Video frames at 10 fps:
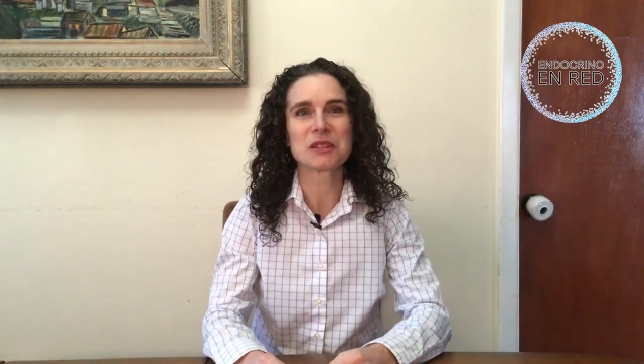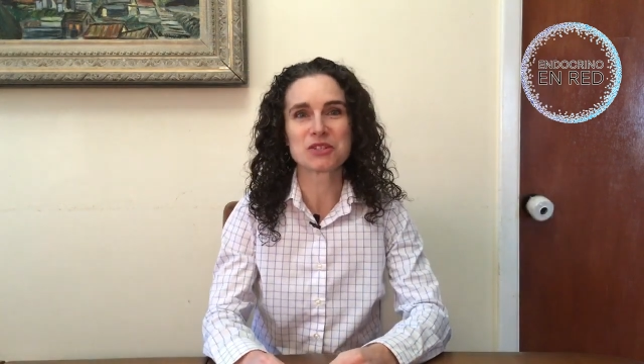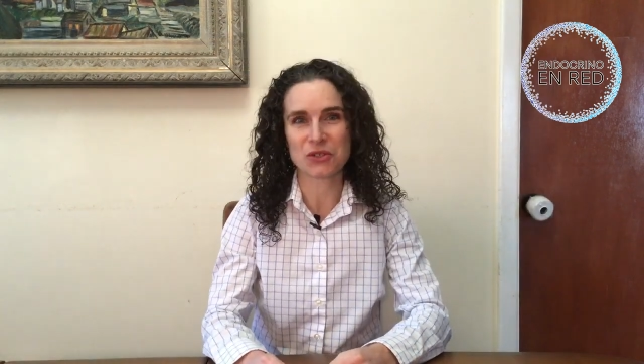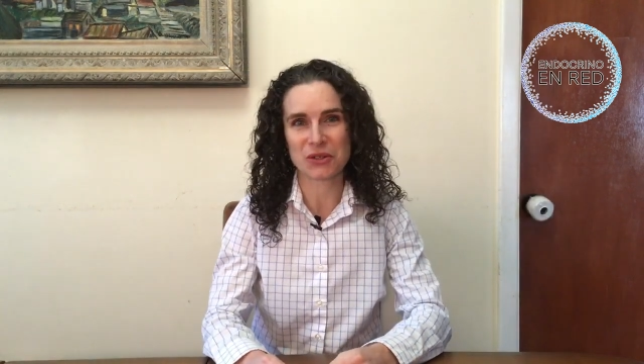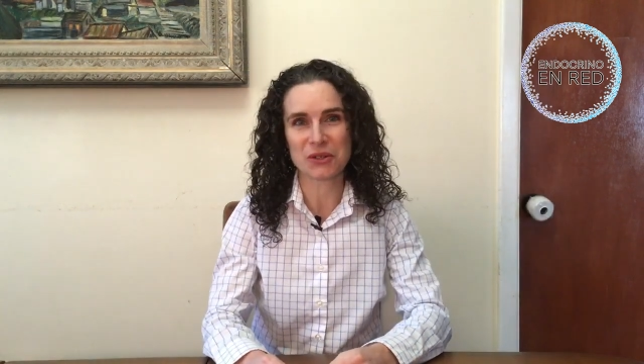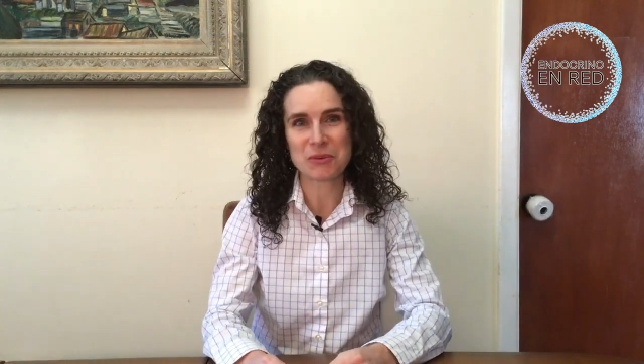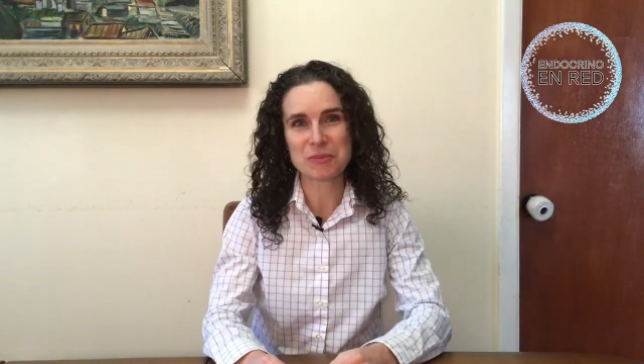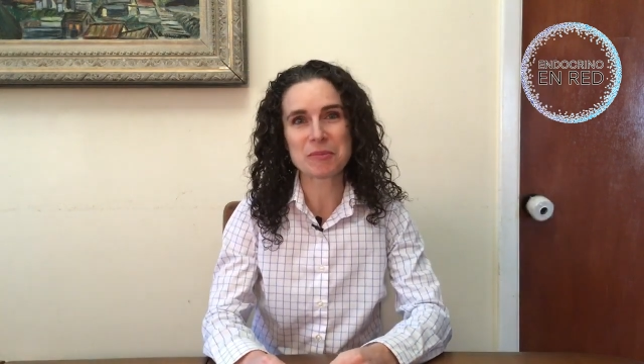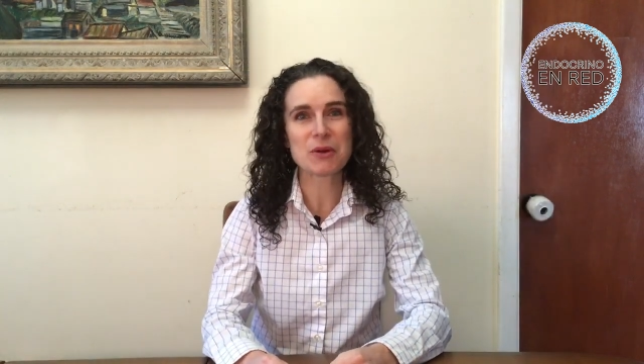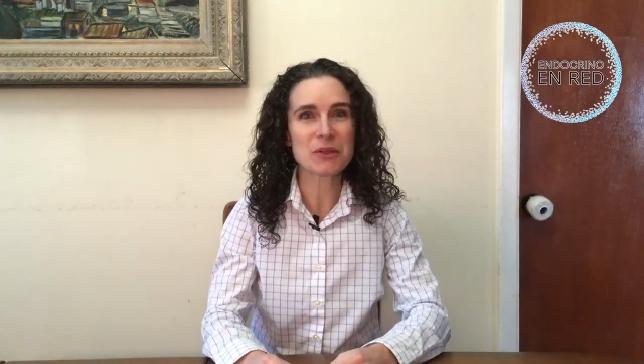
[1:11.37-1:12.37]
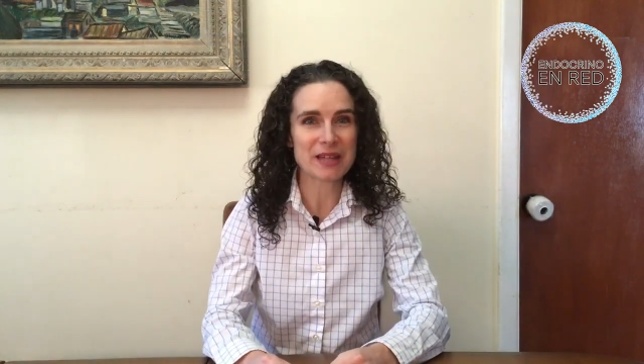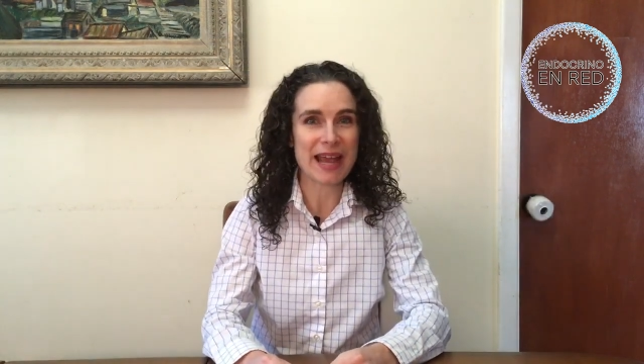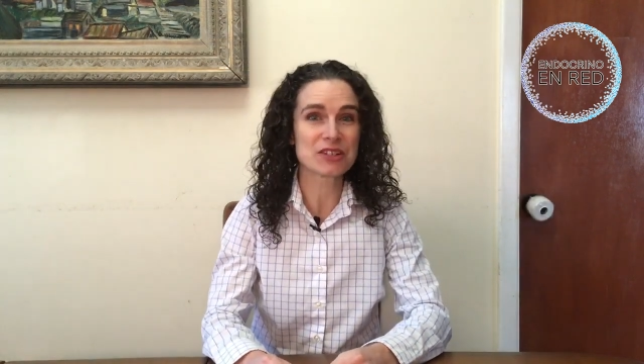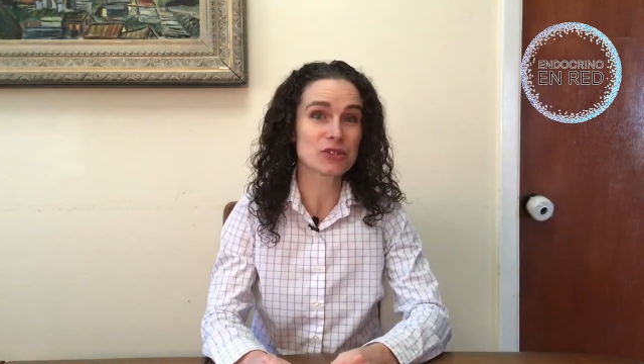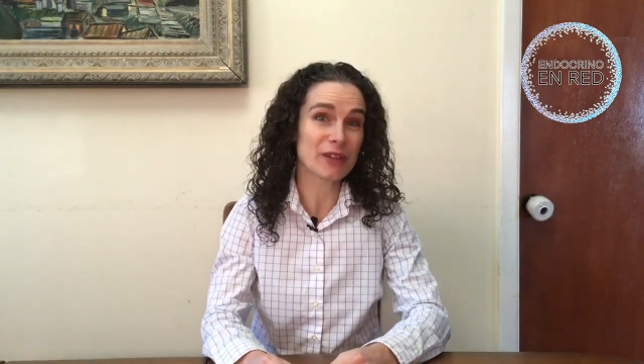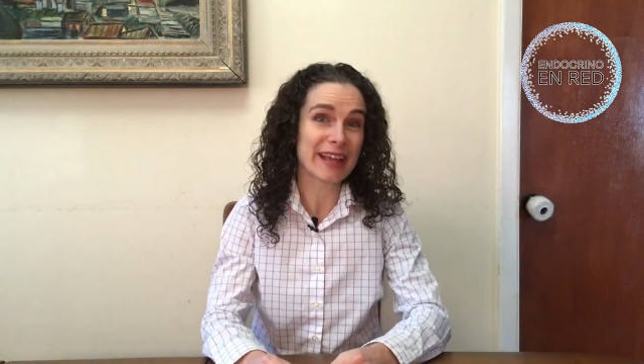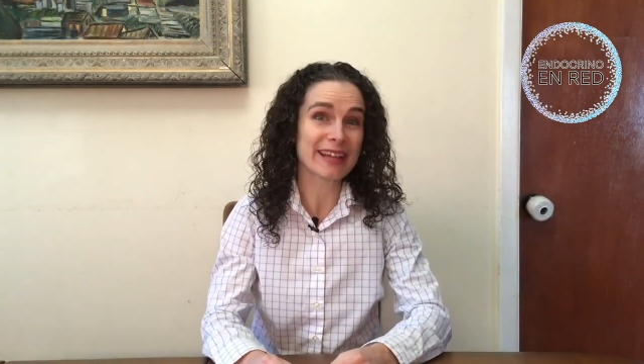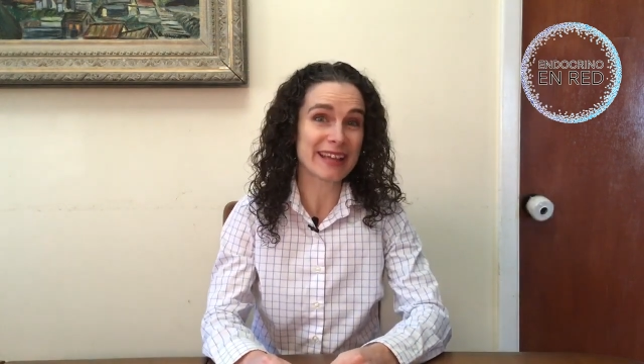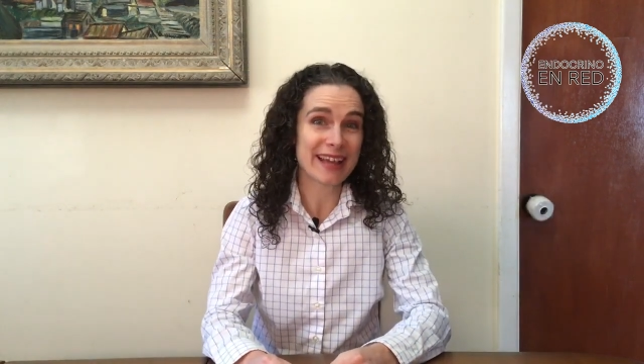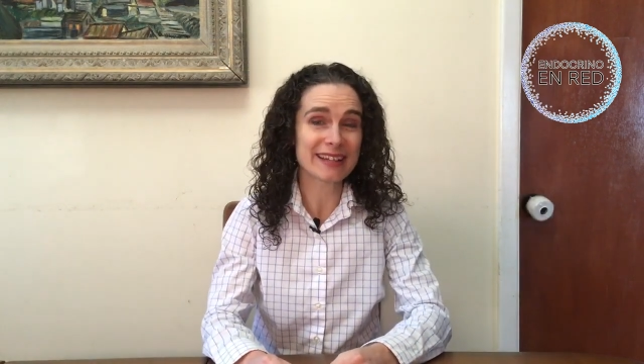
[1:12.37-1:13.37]
sugar, both natural
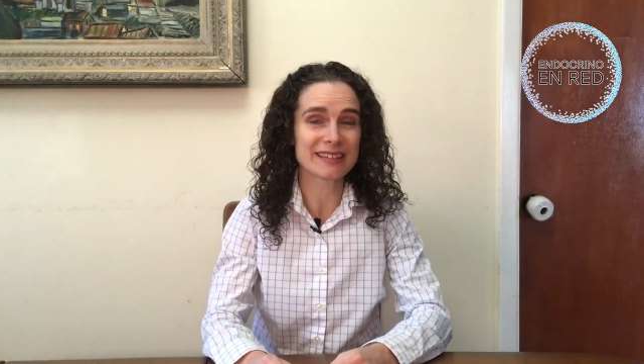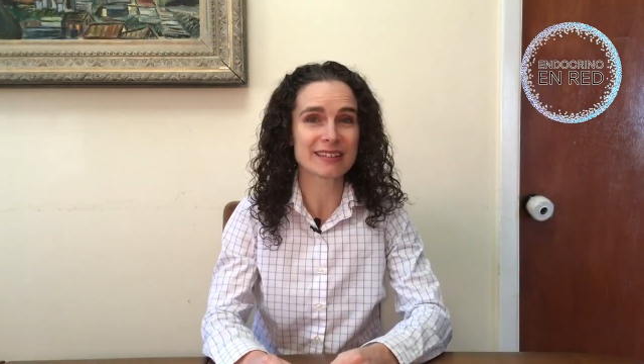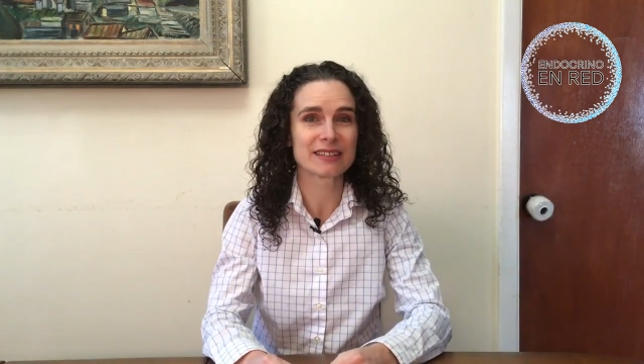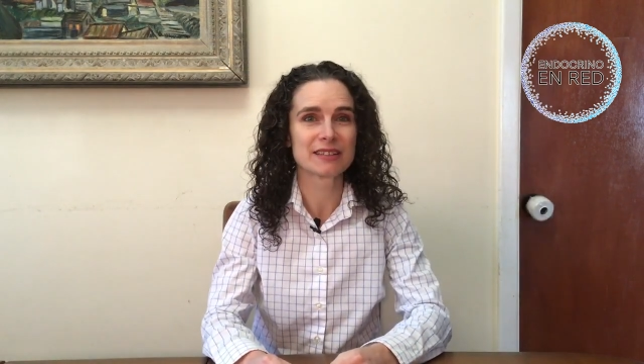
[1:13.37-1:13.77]
and added.